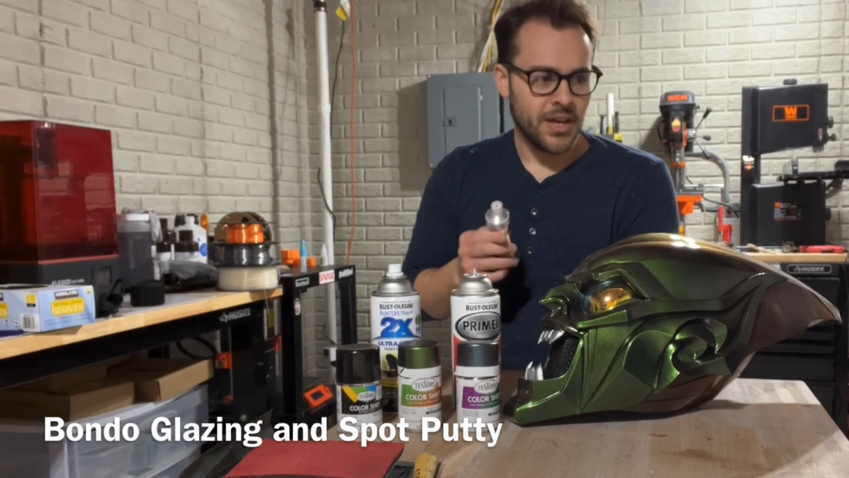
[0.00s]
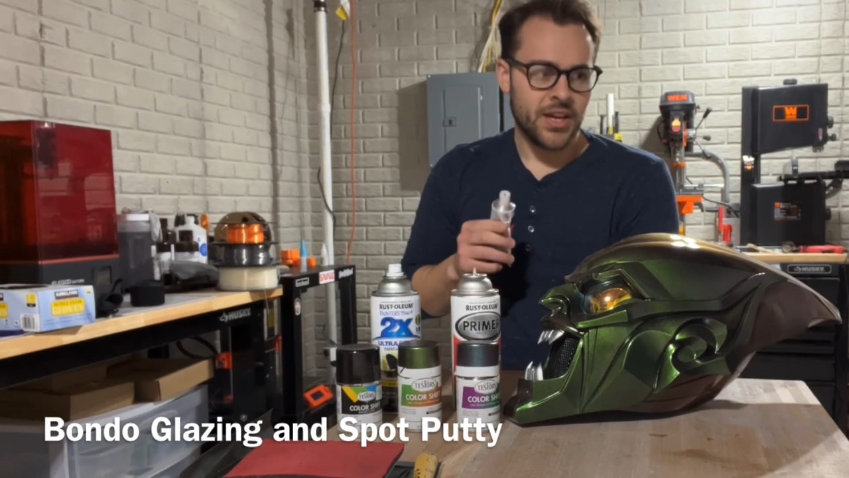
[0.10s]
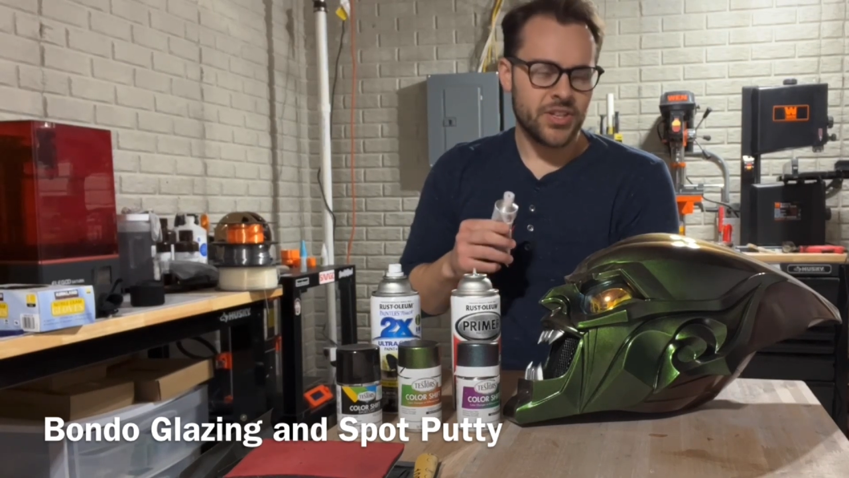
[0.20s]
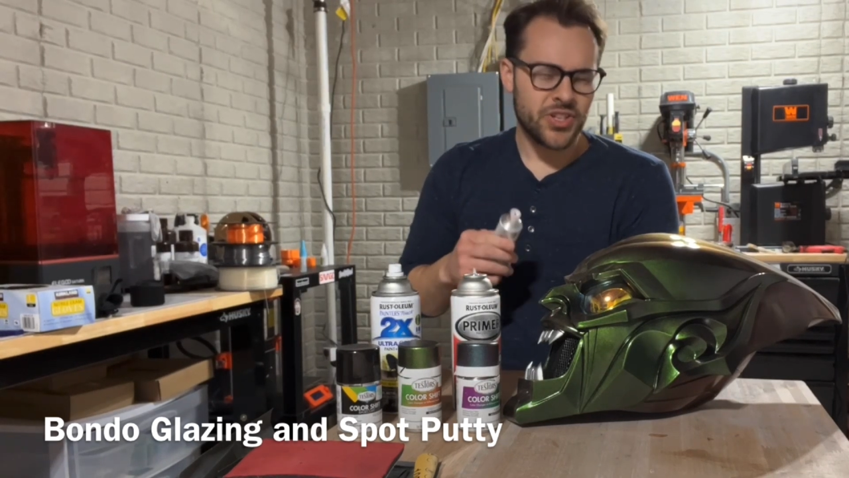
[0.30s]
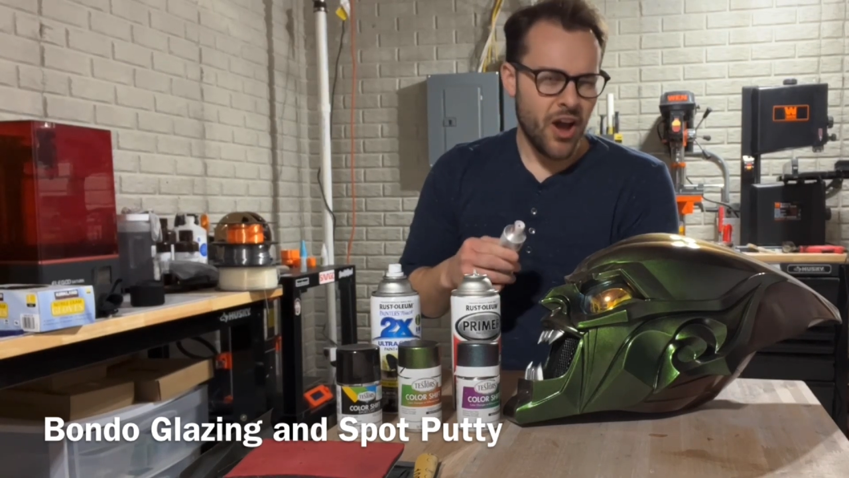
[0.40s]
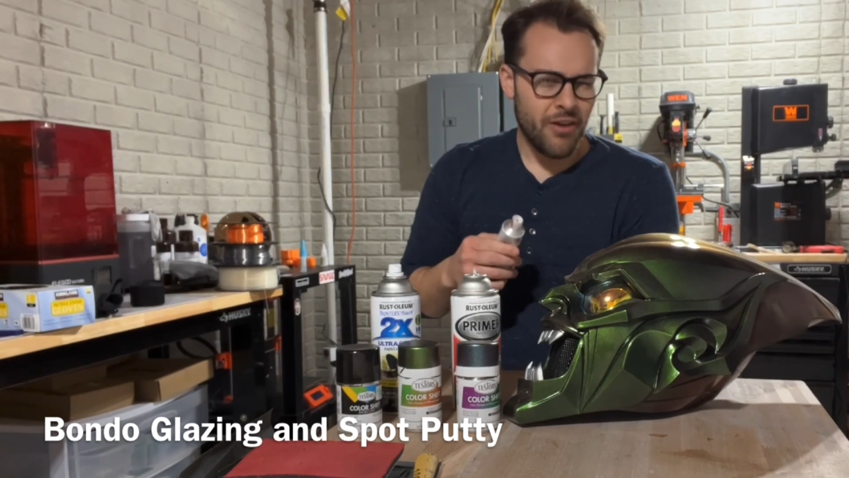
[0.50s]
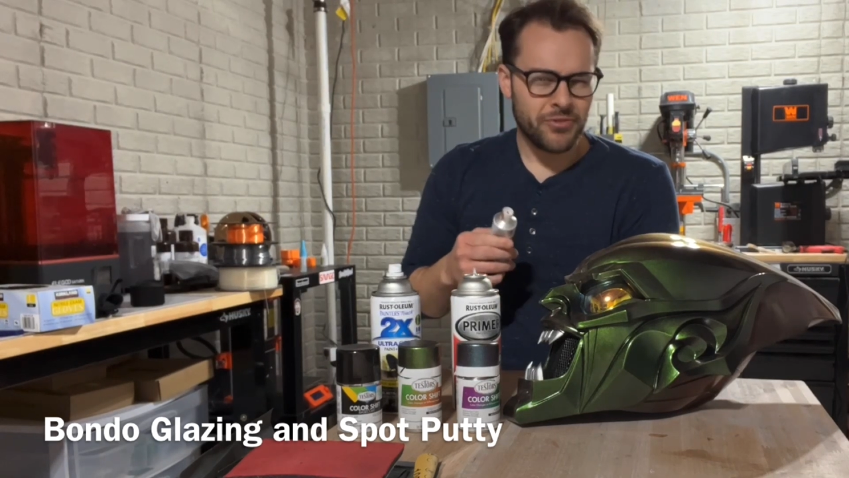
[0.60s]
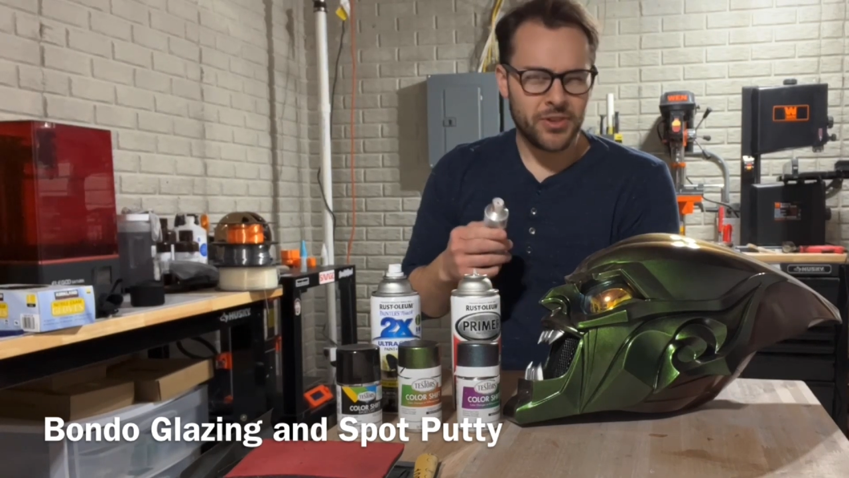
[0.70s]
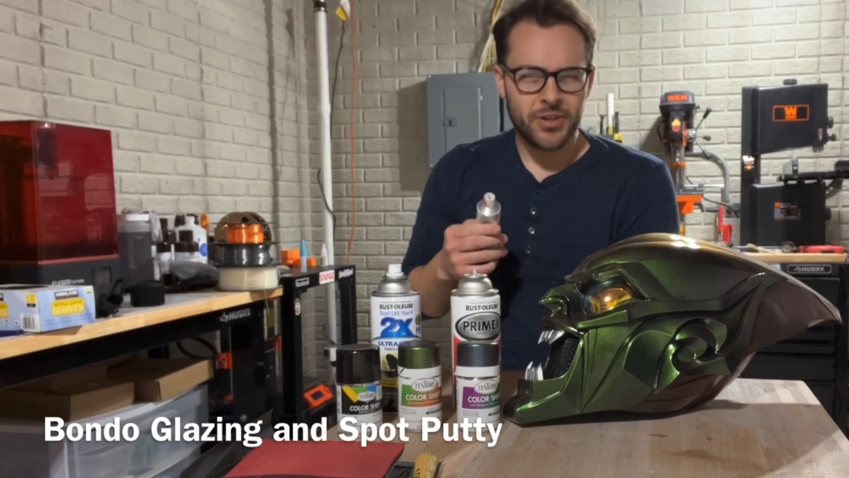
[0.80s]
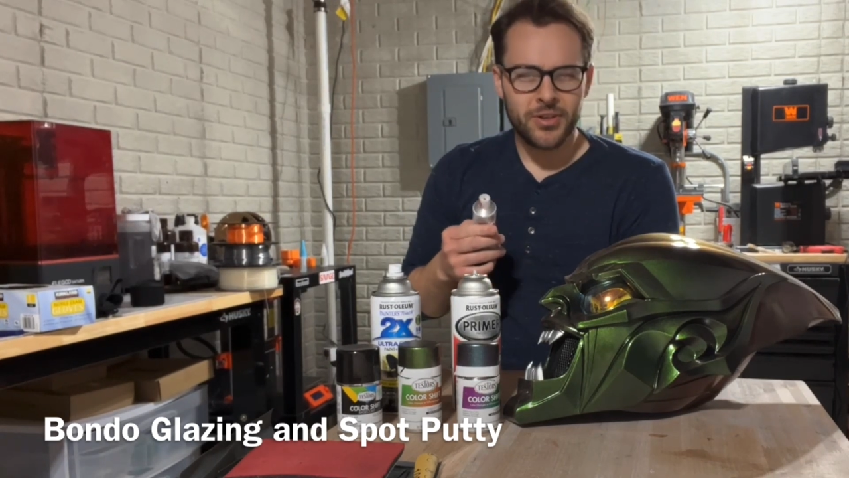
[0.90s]

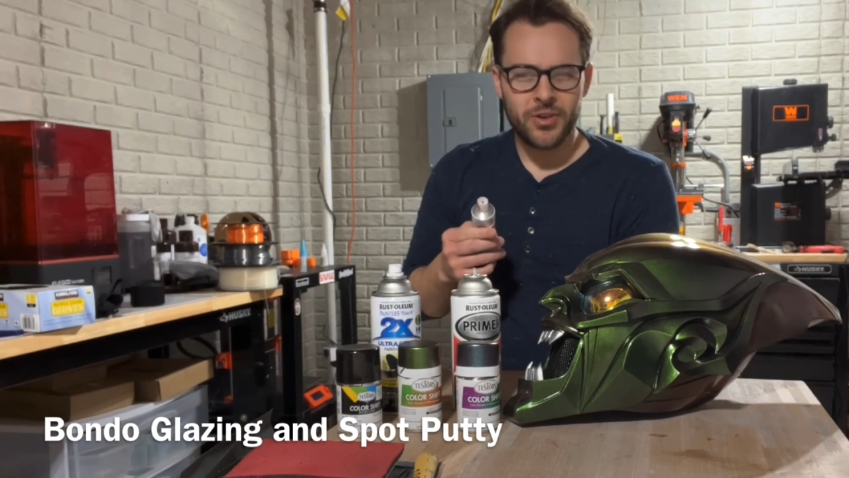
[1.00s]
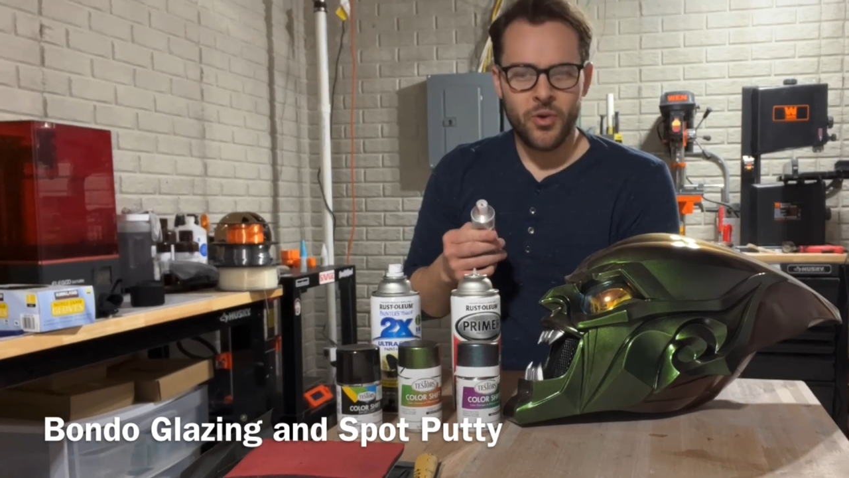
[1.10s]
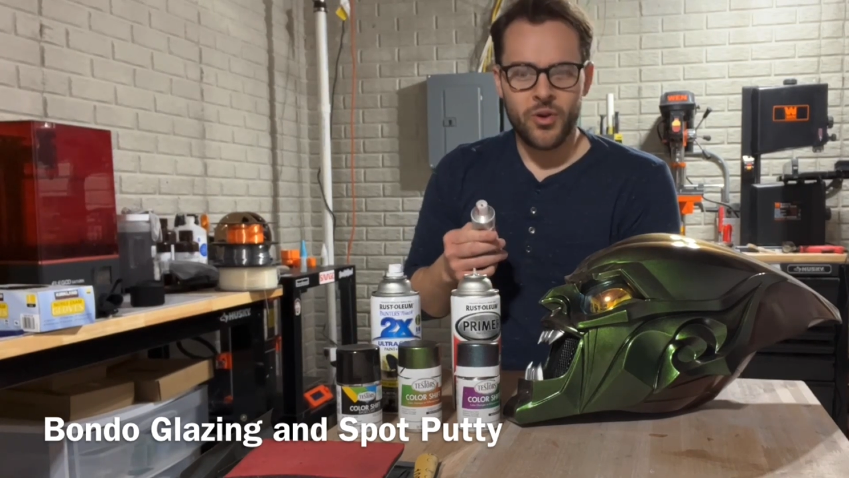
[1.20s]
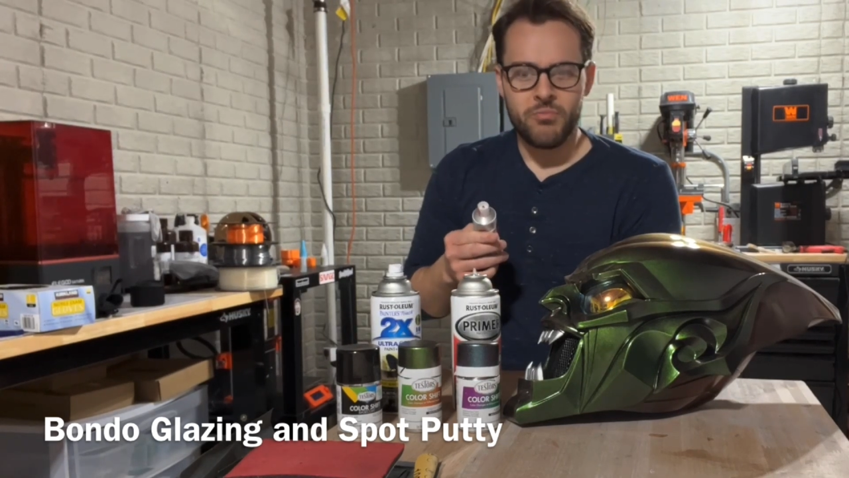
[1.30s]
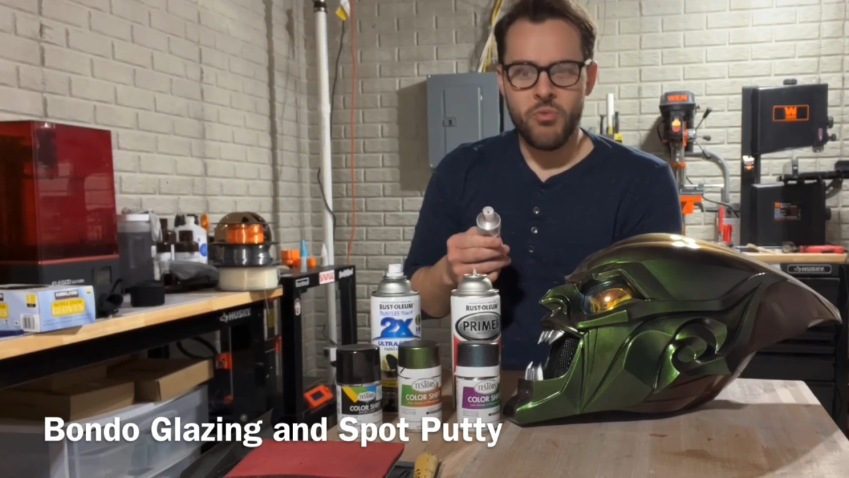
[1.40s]
softer or